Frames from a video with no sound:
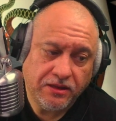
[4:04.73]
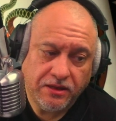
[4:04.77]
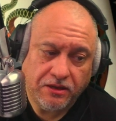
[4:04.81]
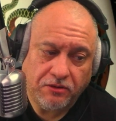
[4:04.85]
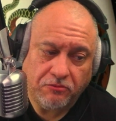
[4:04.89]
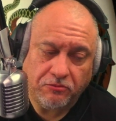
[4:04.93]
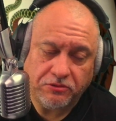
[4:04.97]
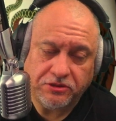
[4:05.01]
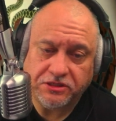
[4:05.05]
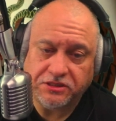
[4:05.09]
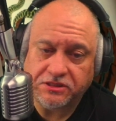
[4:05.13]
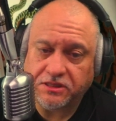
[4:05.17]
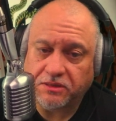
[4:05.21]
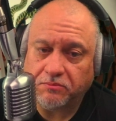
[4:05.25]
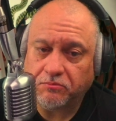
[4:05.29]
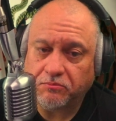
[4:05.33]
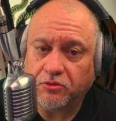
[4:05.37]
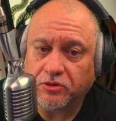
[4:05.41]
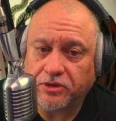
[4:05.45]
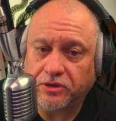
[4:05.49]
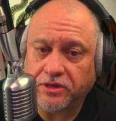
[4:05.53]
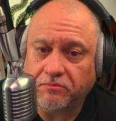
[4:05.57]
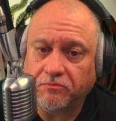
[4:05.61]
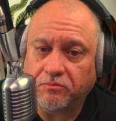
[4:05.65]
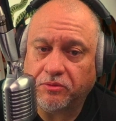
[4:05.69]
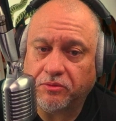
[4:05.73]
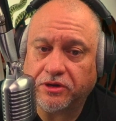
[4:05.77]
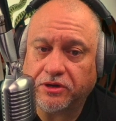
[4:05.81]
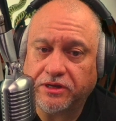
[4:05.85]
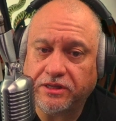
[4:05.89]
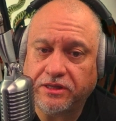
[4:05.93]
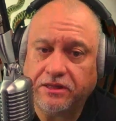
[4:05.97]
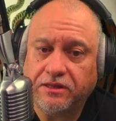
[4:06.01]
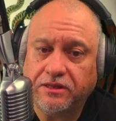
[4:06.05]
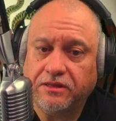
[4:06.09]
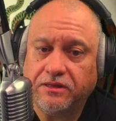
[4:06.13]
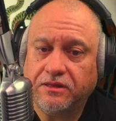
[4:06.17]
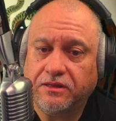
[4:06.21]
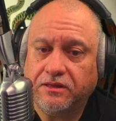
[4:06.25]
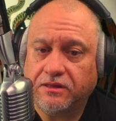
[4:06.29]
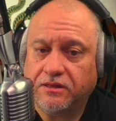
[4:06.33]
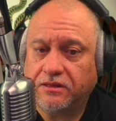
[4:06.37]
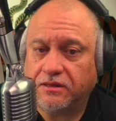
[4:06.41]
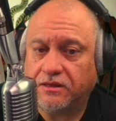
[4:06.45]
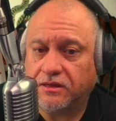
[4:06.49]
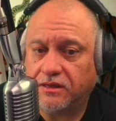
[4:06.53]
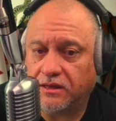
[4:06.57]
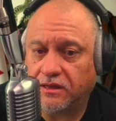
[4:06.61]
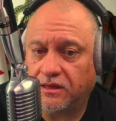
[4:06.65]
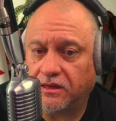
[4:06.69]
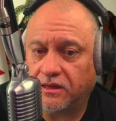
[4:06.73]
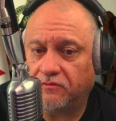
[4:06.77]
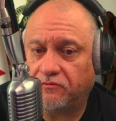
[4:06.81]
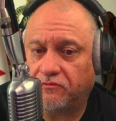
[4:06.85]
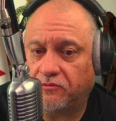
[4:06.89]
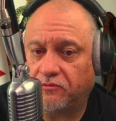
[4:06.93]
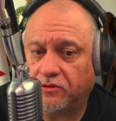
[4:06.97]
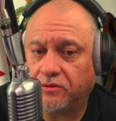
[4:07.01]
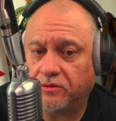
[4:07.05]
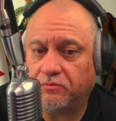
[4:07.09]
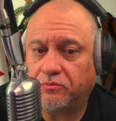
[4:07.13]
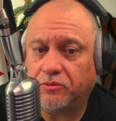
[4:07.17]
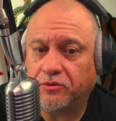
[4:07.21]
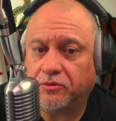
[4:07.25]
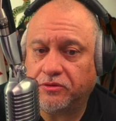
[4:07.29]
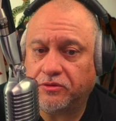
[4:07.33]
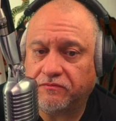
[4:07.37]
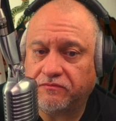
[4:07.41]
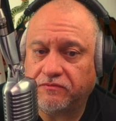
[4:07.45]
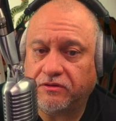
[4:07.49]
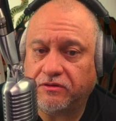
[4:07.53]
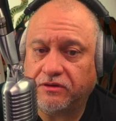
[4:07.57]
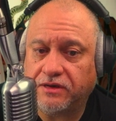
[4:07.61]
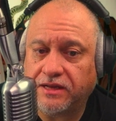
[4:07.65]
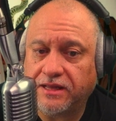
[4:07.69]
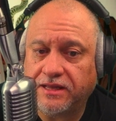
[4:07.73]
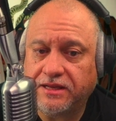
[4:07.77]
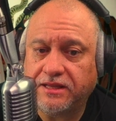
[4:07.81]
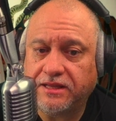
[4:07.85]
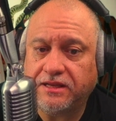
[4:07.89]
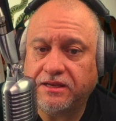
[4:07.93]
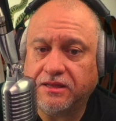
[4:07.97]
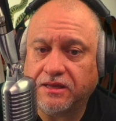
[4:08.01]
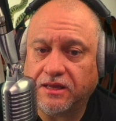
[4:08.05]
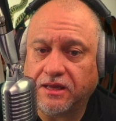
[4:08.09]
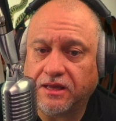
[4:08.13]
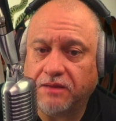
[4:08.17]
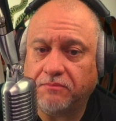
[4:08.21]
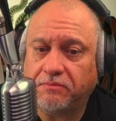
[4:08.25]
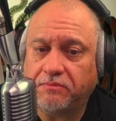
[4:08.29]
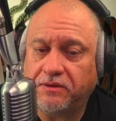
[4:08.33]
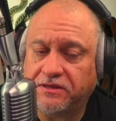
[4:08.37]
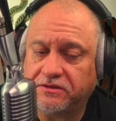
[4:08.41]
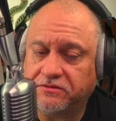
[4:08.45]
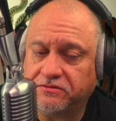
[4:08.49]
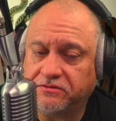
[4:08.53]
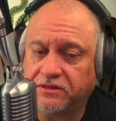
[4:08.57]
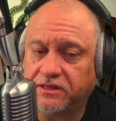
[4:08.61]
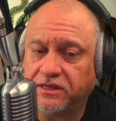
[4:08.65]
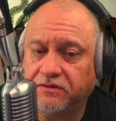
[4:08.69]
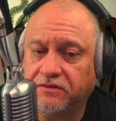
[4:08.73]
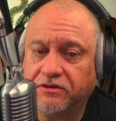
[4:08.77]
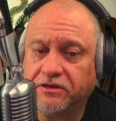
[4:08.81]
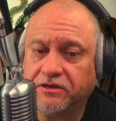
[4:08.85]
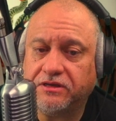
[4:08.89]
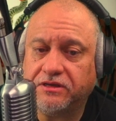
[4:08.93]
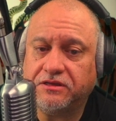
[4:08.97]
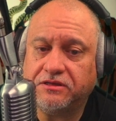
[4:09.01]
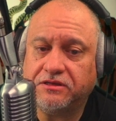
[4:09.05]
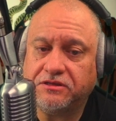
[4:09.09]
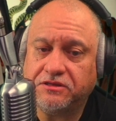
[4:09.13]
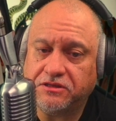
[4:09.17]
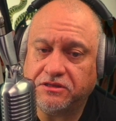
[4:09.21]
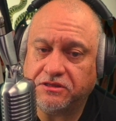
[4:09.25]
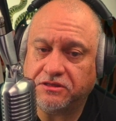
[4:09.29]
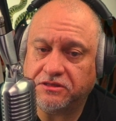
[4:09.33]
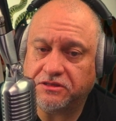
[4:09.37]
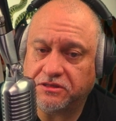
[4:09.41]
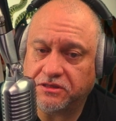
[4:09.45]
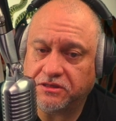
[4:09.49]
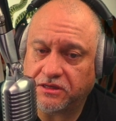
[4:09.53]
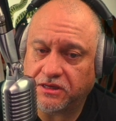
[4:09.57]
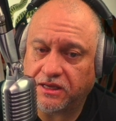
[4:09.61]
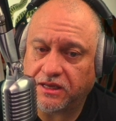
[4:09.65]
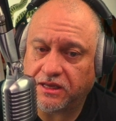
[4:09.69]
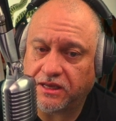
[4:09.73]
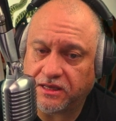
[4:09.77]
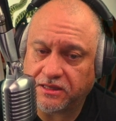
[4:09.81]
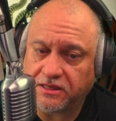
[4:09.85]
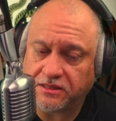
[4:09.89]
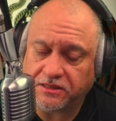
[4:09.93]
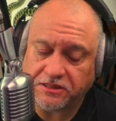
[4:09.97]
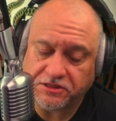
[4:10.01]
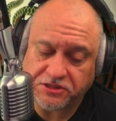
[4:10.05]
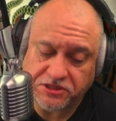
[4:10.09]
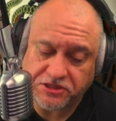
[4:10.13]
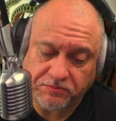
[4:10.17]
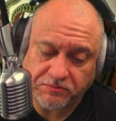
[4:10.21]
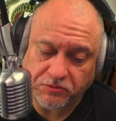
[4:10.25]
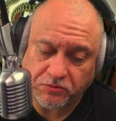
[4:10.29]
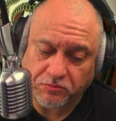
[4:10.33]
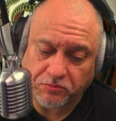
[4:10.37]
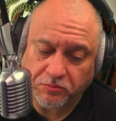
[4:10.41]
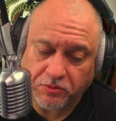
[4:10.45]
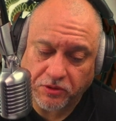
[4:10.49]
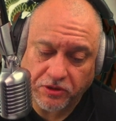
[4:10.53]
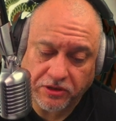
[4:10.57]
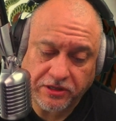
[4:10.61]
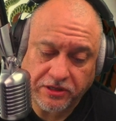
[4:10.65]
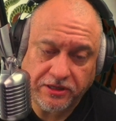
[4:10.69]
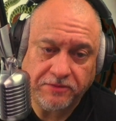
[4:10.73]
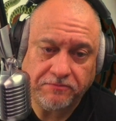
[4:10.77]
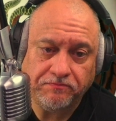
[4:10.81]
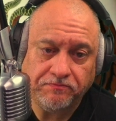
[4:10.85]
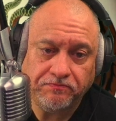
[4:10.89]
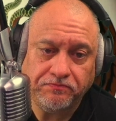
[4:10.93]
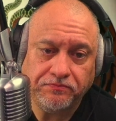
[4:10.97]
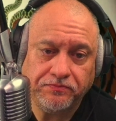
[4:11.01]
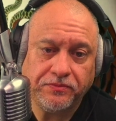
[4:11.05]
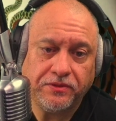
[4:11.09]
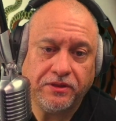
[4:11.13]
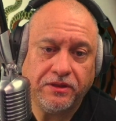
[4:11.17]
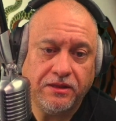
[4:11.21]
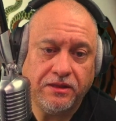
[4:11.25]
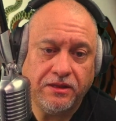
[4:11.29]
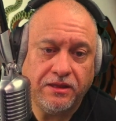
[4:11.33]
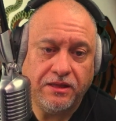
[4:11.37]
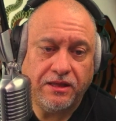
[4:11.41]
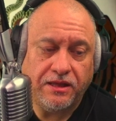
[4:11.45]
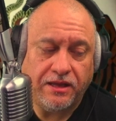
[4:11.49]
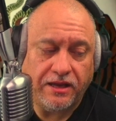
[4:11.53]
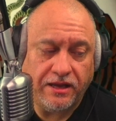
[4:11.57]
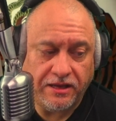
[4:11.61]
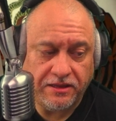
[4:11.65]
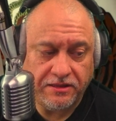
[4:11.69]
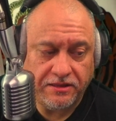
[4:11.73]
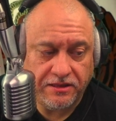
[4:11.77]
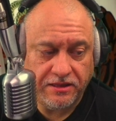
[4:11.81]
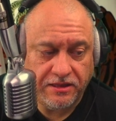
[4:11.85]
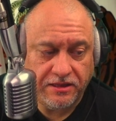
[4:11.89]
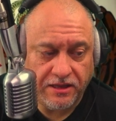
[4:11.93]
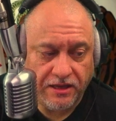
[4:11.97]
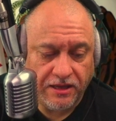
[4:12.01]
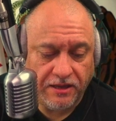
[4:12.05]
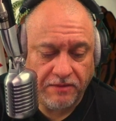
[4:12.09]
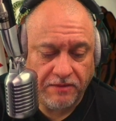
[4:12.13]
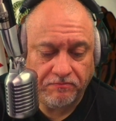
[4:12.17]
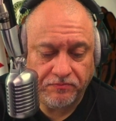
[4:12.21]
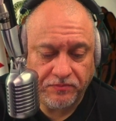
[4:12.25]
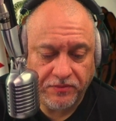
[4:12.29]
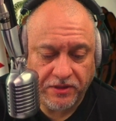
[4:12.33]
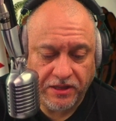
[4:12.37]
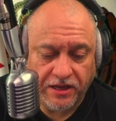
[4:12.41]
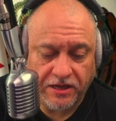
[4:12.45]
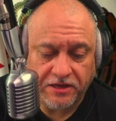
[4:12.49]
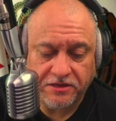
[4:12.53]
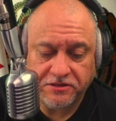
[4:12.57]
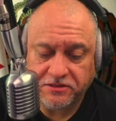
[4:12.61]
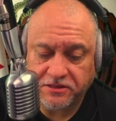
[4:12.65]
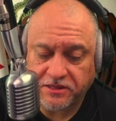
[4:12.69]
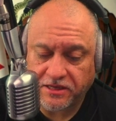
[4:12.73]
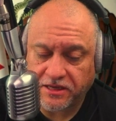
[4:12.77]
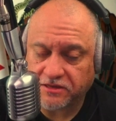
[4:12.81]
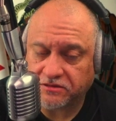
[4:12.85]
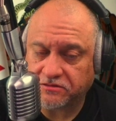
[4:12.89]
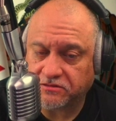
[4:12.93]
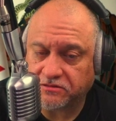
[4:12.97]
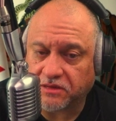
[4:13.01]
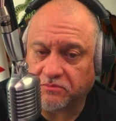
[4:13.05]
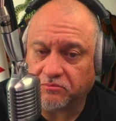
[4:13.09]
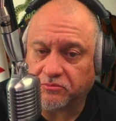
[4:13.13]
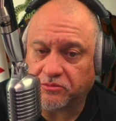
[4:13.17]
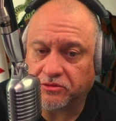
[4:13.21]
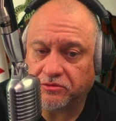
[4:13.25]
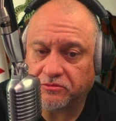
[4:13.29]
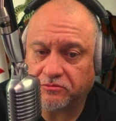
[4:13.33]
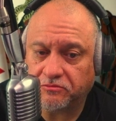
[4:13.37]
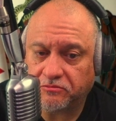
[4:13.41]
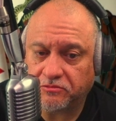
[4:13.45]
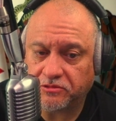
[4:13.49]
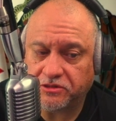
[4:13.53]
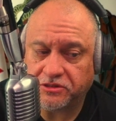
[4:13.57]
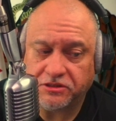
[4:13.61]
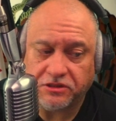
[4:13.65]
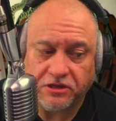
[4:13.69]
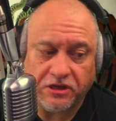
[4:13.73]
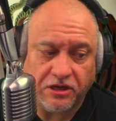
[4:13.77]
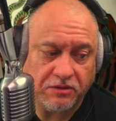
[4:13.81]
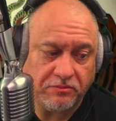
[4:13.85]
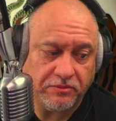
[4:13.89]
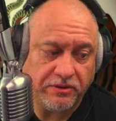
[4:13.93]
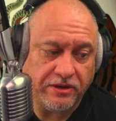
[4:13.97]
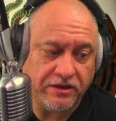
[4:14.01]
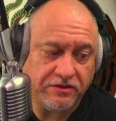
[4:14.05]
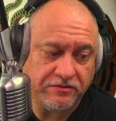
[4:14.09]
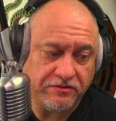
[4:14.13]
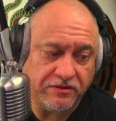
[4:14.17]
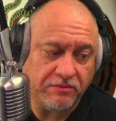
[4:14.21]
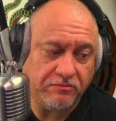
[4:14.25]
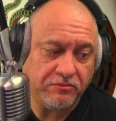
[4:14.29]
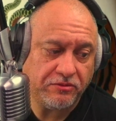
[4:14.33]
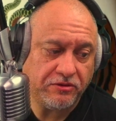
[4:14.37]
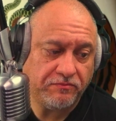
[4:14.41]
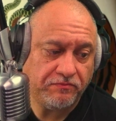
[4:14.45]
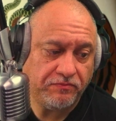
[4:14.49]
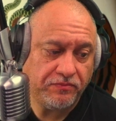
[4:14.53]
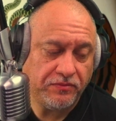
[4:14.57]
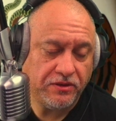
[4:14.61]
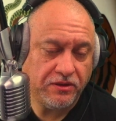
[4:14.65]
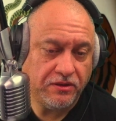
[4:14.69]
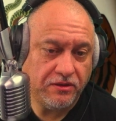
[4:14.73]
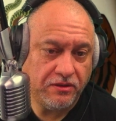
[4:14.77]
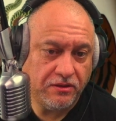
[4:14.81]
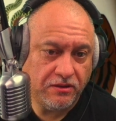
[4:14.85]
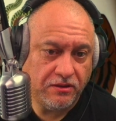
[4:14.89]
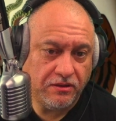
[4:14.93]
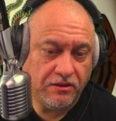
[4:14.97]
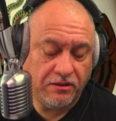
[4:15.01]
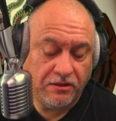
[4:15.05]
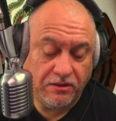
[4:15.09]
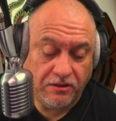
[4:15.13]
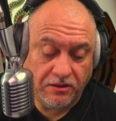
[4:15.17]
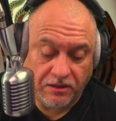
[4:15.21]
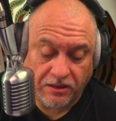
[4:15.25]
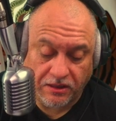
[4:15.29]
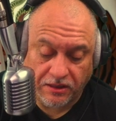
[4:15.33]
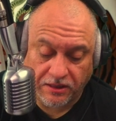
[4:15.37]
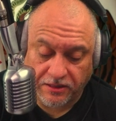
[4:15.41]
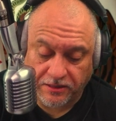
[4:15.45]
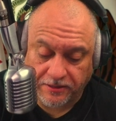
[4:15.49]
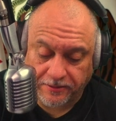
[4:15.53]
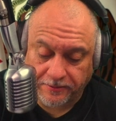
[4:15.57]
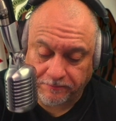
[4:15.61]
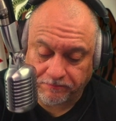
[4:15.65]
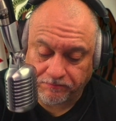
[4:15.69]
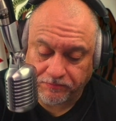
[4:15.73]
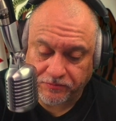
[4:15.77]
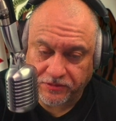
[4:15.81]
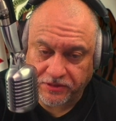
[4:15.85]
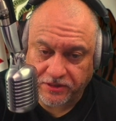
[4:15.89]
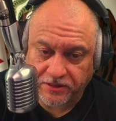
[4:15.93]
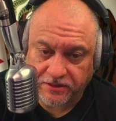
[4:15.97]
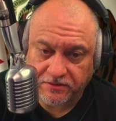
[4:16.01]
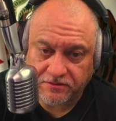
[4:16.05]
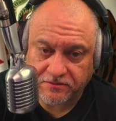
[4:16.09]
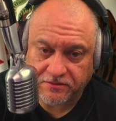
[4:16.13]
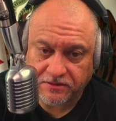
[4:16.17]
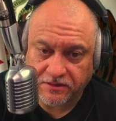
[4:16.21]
which is the booking party for import of a lading place of delivery, the ship to party, and the HTS number, which is the harmonized number. This